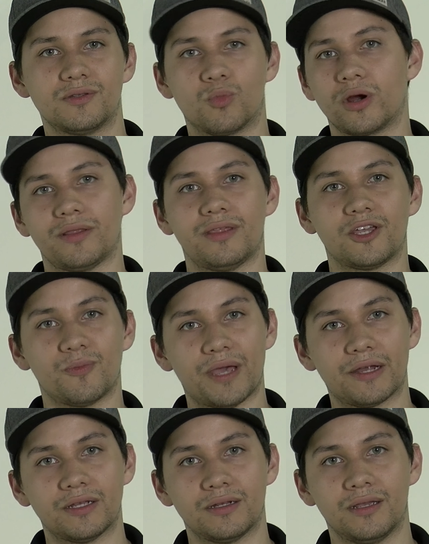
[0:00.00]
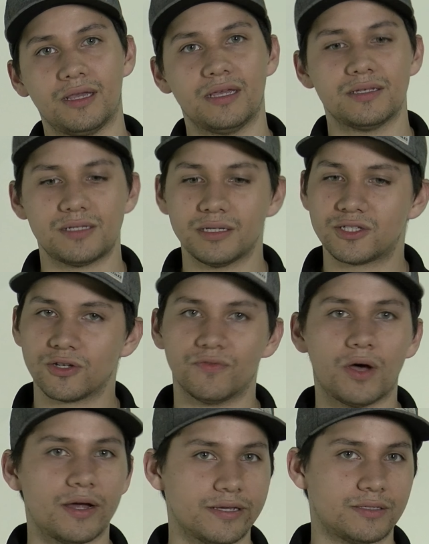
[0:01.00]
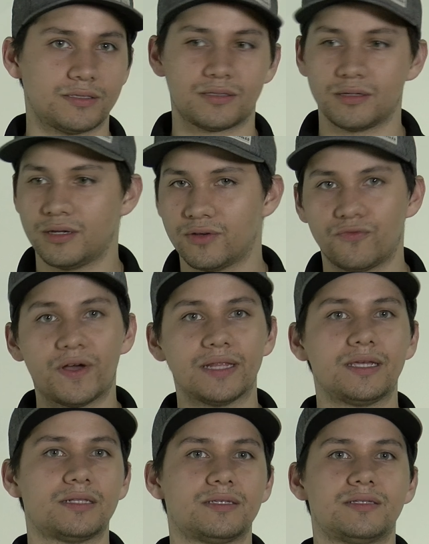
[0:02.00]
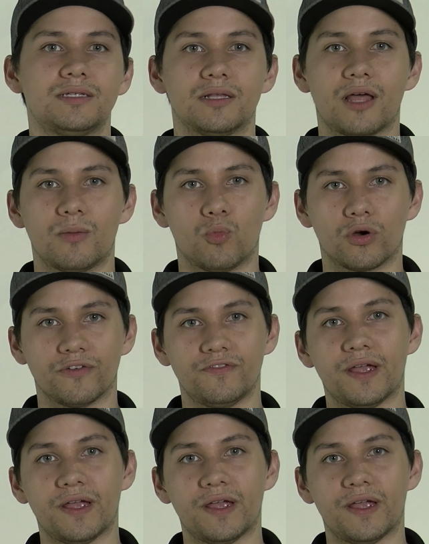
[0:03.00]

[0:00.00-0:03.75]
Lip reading: The more I think about it, seeing Sylvanas, finally get to see a lot more of